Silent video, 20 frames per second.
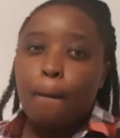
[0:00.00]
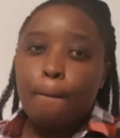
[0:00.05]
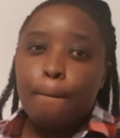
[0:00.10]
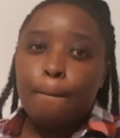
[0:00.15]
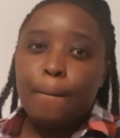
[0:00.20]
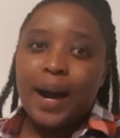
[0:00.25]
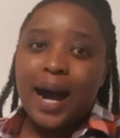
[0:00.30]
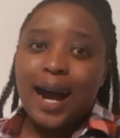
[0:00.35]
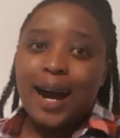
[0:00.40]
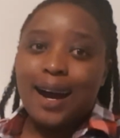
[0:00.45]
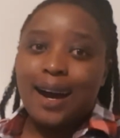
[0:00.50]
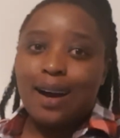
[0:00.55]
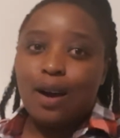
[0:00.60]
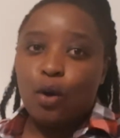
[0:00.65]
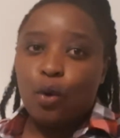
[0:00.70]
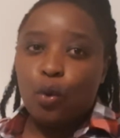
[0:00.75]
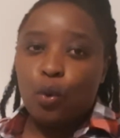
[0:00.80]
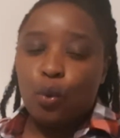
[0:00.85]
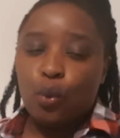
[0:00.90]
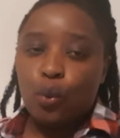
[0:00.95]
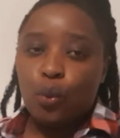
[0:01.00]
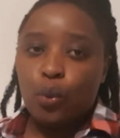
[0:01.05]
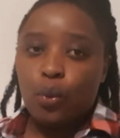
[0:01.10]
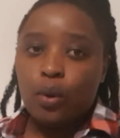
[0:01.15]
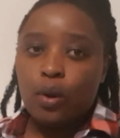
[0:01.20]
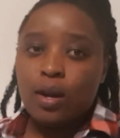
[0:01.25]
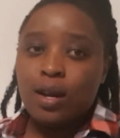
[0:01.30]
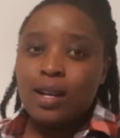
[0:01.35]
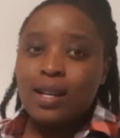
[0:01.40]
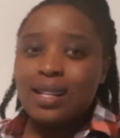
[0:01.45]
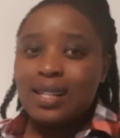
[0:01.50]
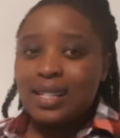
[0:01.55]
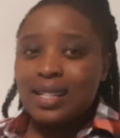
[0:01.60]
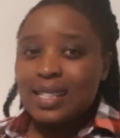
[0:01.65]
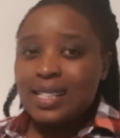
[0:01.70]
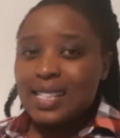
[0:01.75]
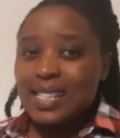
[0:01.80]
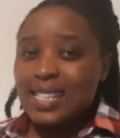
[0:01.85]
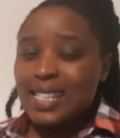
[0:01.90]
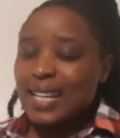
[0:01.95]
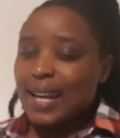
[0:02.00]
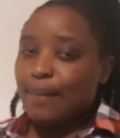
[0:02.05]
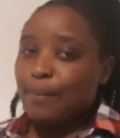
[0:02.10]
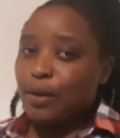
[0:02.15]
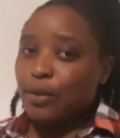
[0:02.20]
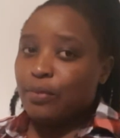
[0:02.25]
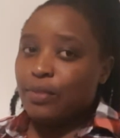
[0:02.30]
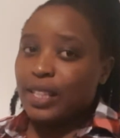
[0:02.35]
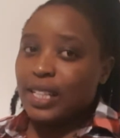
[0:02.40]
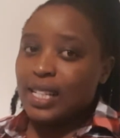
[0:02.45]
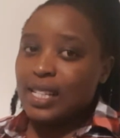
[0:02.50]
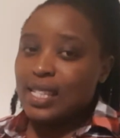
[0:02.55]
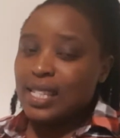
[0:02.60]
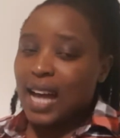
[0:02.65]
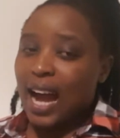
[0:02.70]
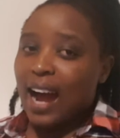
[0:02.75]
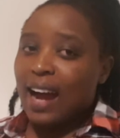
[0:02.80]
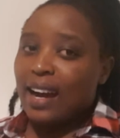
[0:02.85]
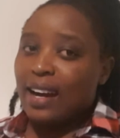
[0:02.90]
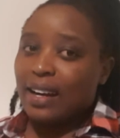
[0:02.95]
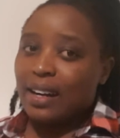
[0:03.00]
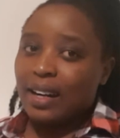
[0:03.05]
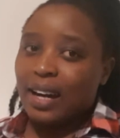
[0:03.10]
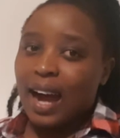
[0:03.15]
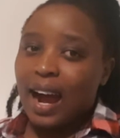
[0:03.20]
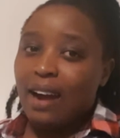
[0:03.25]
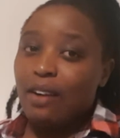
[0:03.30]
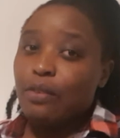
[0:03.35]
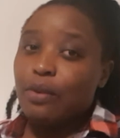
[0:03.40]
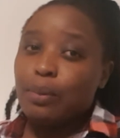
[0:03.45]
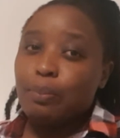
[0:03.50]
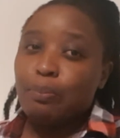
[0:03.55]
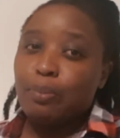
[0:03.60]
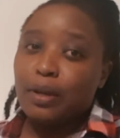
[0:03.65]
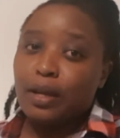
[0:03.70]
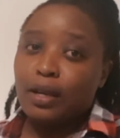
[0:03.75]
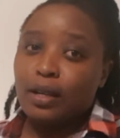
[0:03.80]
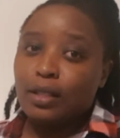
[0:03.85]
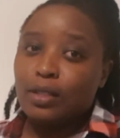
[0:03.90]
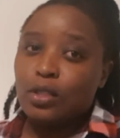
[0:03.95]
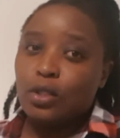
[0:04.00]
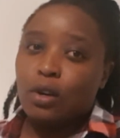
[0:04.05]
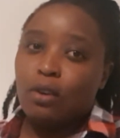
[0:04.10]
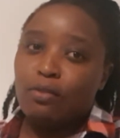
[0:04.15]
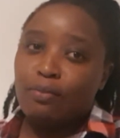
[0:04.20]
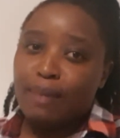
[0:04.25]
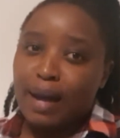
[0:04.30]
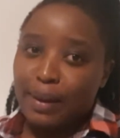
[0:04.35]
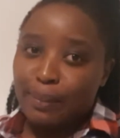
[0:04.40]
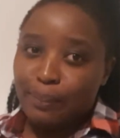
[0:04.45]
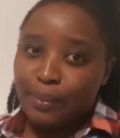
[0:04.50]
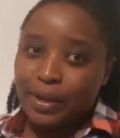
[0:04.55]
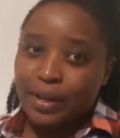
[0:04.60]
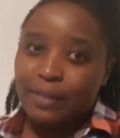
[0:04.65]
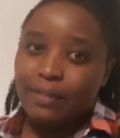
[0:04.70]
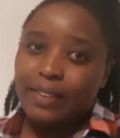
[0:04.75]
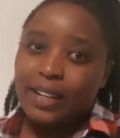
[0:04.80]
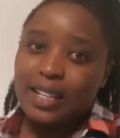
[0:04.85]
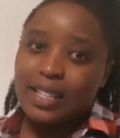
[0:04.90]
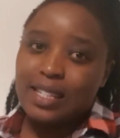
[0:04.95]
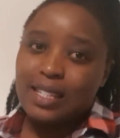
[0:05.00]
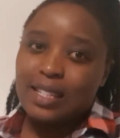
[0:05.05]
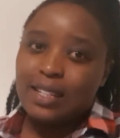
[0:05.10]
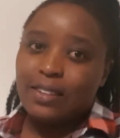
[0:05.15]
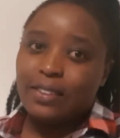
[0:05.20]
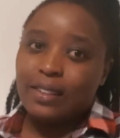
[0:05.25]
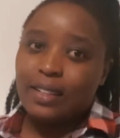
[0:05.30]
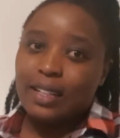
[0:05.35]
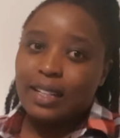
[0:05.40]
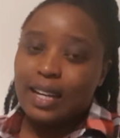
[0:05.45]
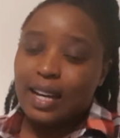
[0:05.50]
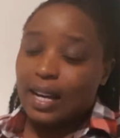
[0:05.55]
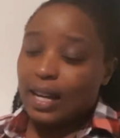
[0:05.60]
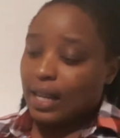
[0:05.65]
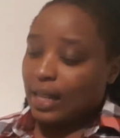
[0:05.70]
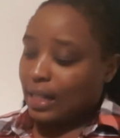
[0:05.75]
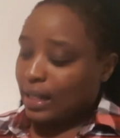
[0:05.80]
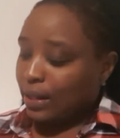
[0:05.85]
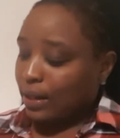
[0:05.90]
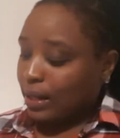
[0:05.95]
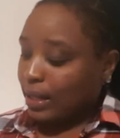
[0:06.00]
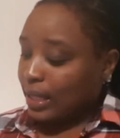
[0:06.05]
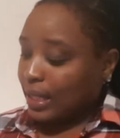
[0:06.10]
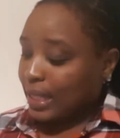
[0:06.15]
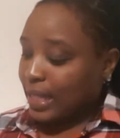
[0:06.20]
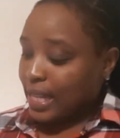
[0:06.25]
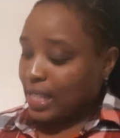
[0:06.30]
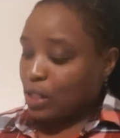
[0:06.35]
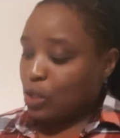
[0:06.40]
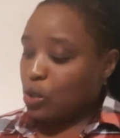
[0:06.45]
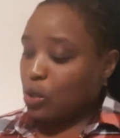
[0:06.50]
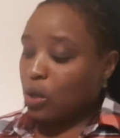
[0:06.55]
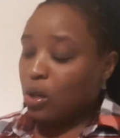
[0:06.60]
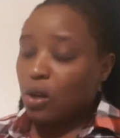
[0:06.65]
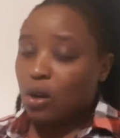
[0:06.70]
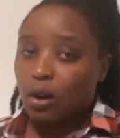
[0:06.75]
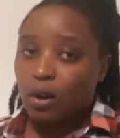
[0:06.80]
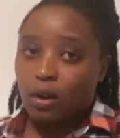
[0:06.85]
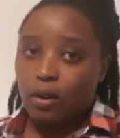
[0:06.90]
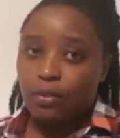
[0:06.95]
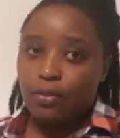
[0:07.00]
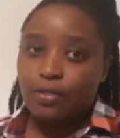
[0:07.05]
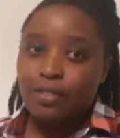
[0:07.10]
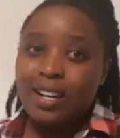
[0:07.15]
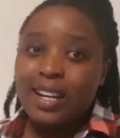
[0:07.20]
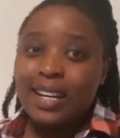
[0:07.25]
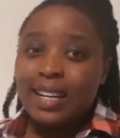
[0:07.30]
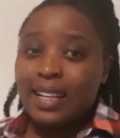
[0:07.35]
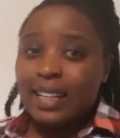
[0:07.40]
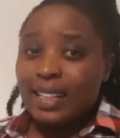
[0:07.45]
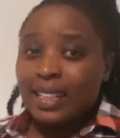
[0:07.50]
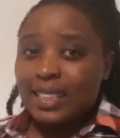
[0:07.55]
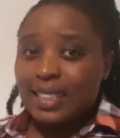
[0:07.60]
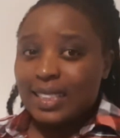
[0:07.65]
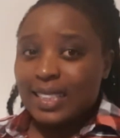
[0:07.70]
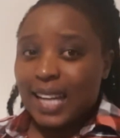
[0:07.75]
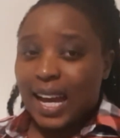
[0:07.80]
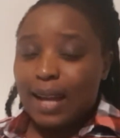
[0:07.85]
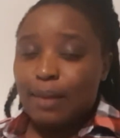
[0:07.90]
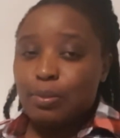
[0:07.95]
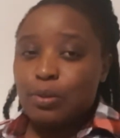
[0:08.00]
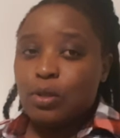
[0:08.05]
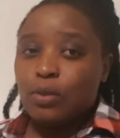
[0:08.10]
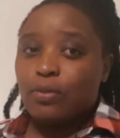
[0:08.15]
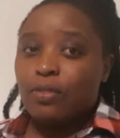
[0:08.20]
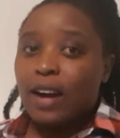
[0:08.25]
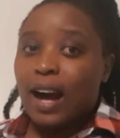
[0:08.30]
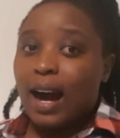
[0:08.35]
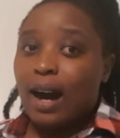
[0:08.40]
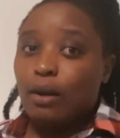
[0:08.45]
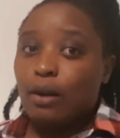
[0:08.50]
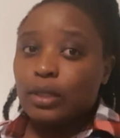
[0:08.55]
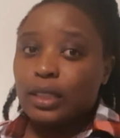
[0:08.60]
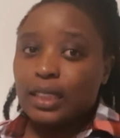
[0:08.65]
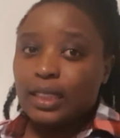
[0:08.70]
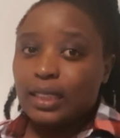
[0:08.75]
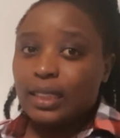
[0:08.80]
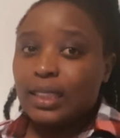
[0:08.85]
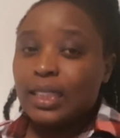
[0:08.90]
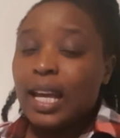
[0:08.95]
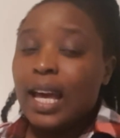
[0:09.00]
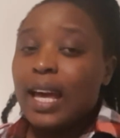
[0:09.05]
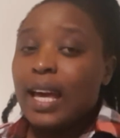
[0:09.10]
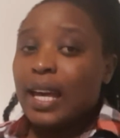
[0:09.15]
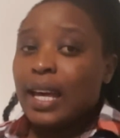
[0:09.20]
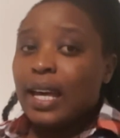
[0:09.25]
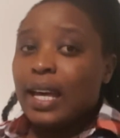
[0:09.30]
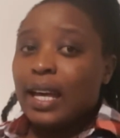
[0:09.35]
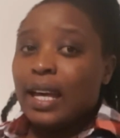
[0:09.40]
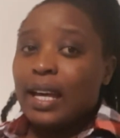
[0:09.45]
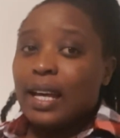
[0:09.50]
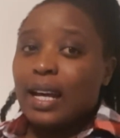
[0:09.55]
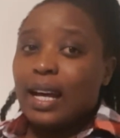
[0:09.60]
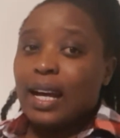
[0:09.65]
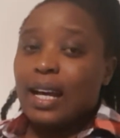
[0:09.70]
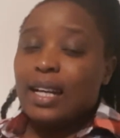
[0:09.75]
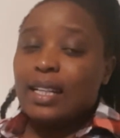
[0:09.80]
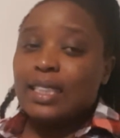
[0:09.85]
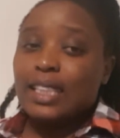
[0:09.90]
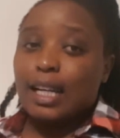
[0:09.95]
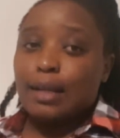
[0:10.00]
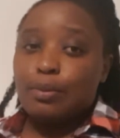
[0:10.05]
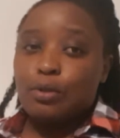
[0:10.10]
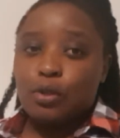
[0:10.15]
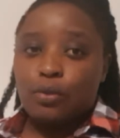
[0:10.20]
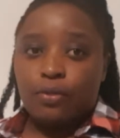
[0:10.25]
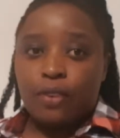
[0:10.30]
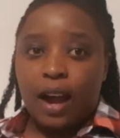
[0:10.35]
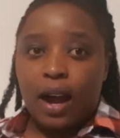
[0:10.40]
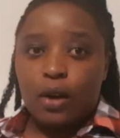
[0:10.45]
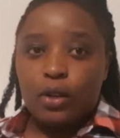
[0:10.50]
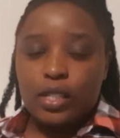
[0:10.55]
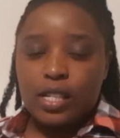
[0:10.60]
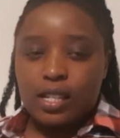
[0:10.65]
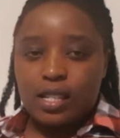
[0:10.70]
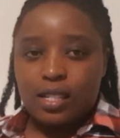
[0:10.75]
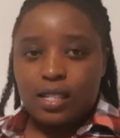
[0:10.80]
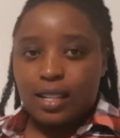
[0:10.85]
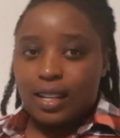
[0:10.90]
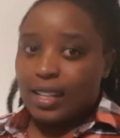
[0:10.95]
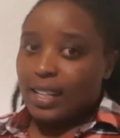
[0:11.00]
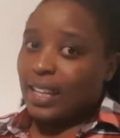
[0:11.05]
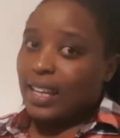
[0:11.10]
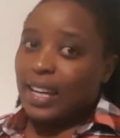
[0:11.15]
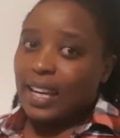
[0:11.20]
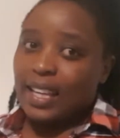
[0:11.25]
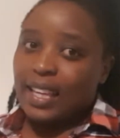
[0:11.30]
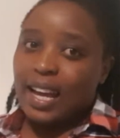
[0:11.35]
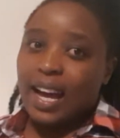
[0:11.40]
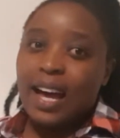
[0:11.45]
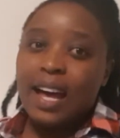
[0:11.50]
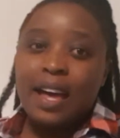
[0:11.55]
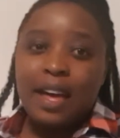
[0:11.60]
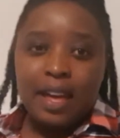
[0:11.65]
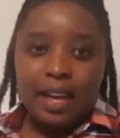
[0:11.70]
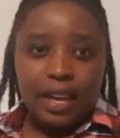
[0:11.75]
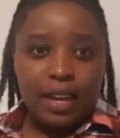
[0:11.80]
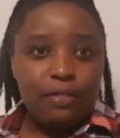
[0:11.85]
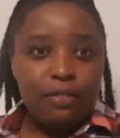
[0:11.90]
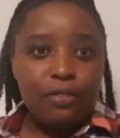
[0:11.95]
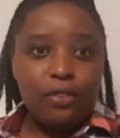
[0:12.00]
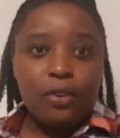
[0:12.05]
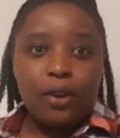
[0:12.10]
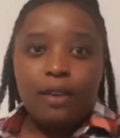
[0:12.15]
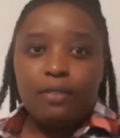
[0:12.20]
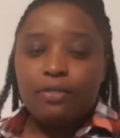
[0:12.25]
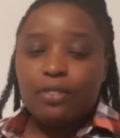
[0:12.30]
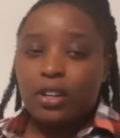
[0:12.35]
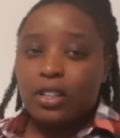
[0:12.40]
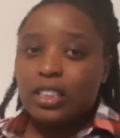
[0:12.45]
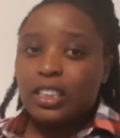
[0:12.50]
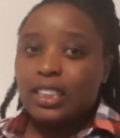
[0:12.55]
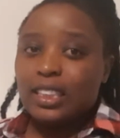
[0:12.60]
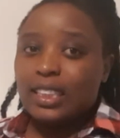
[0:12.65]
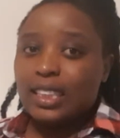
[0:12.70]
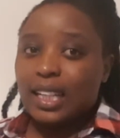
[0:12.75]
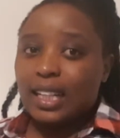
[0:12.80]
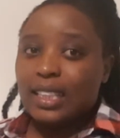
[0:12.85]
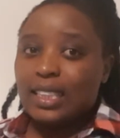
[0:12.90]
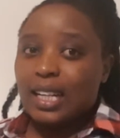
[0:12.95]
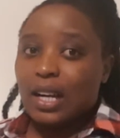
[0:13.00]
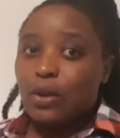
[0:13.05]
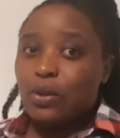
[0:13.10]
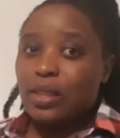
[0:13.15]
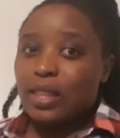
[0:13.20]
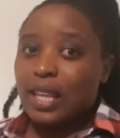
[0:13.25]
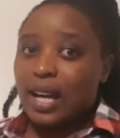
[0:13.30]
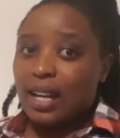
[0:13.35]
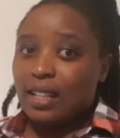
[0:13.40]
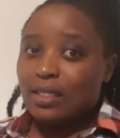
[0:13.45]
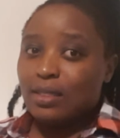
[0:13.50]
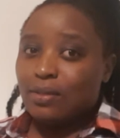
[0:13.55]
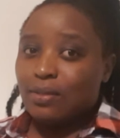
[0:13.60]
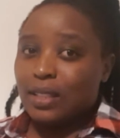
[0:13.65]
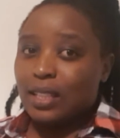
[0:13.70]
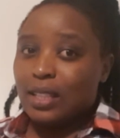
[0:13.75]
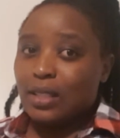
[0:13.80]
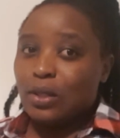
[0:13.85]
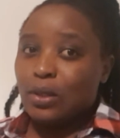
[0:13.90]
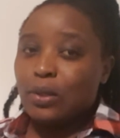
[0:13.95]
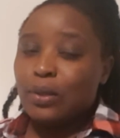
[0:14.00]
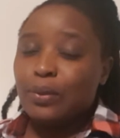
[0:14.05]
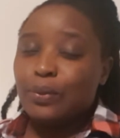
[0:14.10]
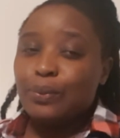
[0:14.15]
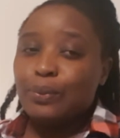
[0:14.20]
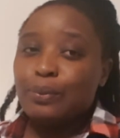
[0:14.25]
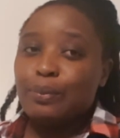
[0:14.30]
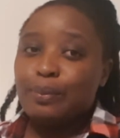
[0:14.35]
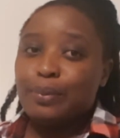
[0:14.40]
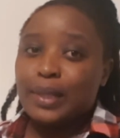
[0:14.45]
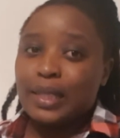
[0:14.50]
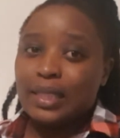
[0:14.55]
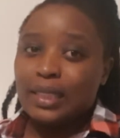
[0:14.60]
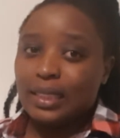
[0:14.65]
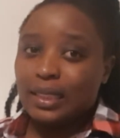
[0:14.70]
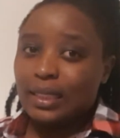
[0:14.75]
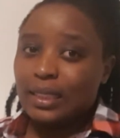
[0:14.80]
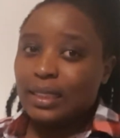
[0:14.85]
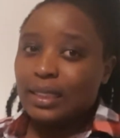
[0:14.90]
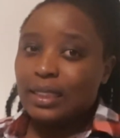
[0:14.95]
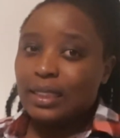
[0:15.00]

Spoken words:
Bow. Some of these are a repeat of my previous lesson of types of houses. Types of houses in Kenya. If you have not checked out that video, please